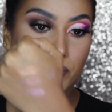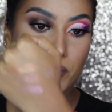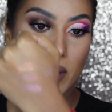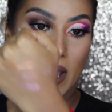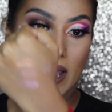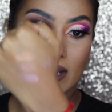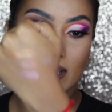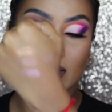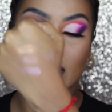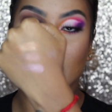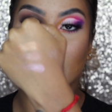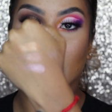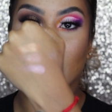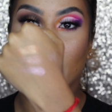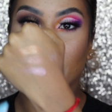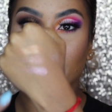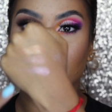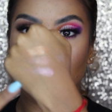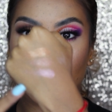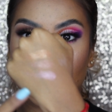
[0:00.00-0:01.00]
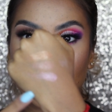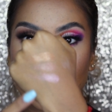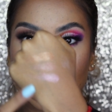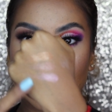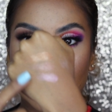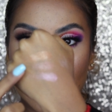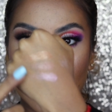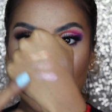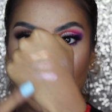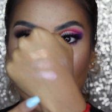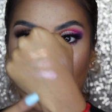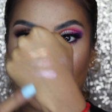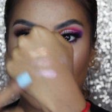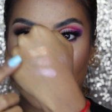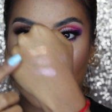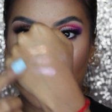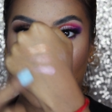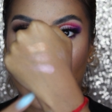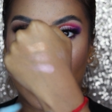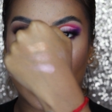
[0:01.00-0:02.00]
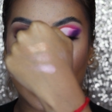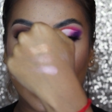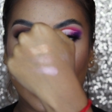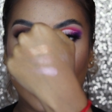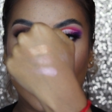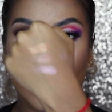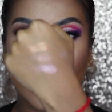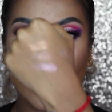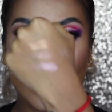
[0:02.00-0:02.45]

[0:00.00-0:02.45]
palette enough to see that they are